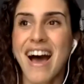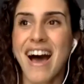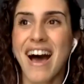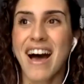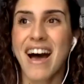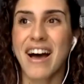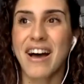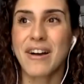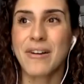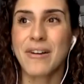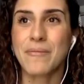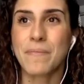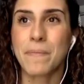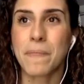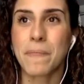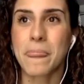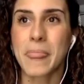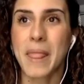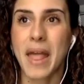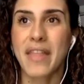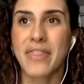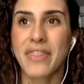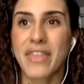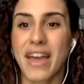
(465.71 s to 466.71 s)

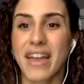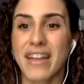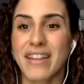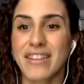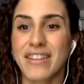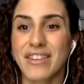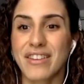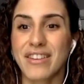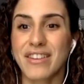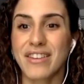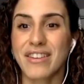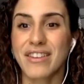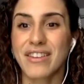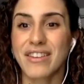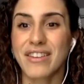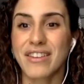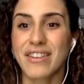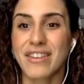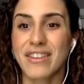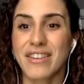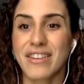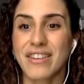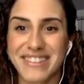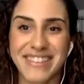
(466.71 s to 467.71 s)
And then,
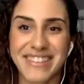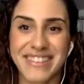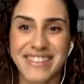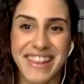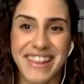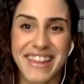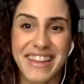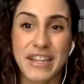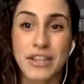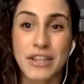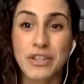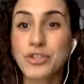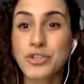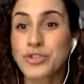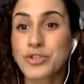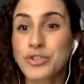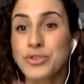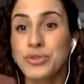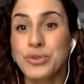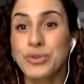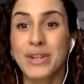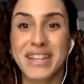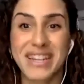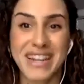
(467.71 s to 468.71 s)
all the different like
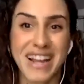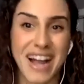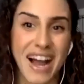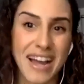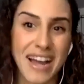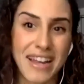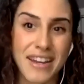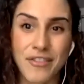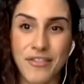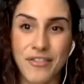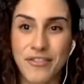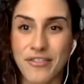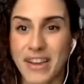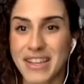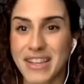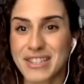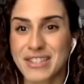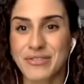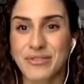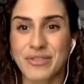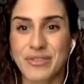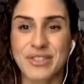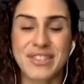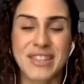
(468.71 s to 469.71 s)
street kind of
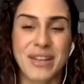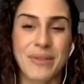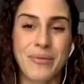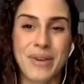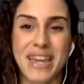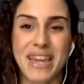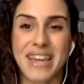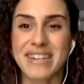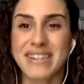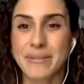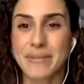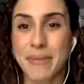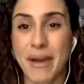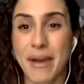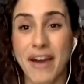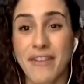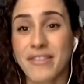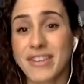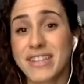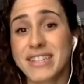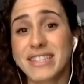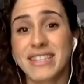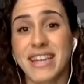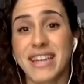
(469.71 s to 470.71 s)
festivals that we end up
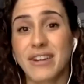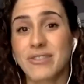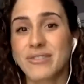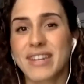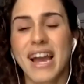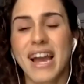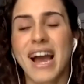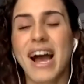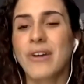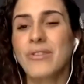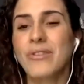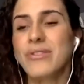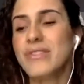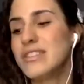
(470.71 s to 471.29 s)
having downtown.